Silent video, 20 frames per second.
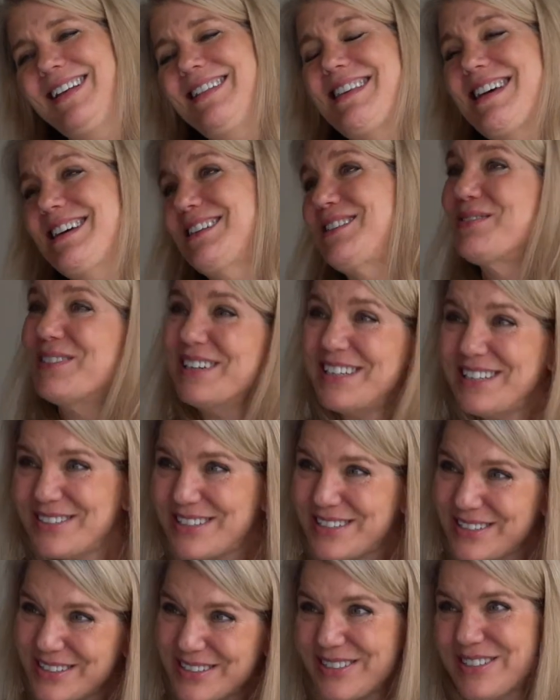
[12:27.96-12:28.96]
That's where
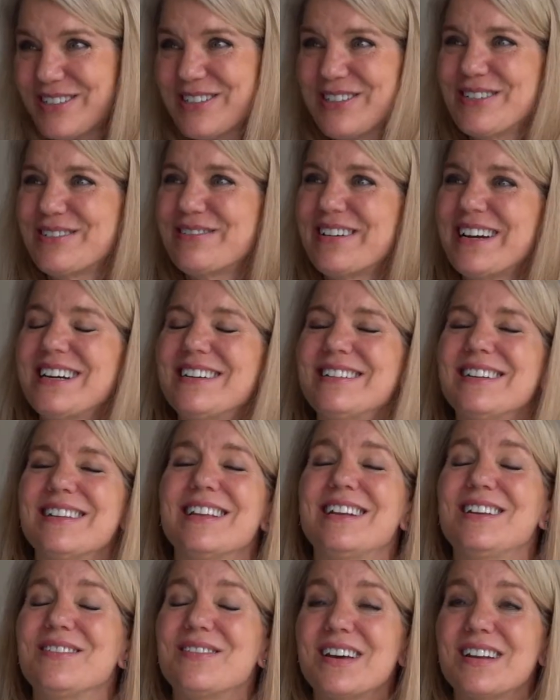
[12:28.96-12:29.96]
you turn around, and
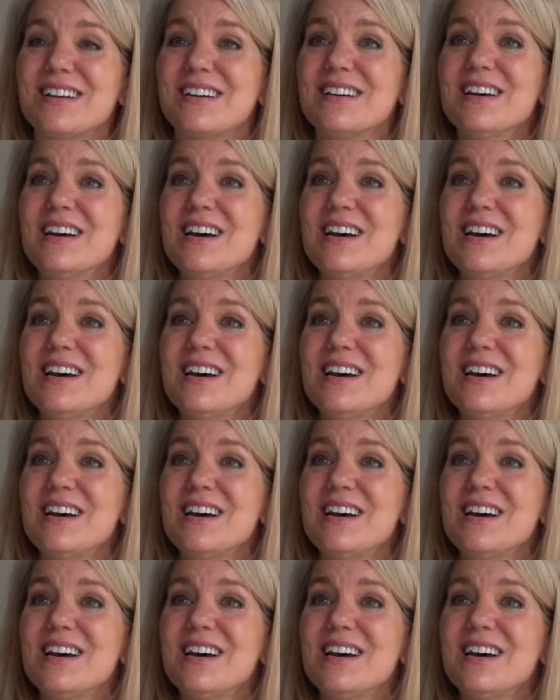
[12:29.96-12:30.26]
then you've got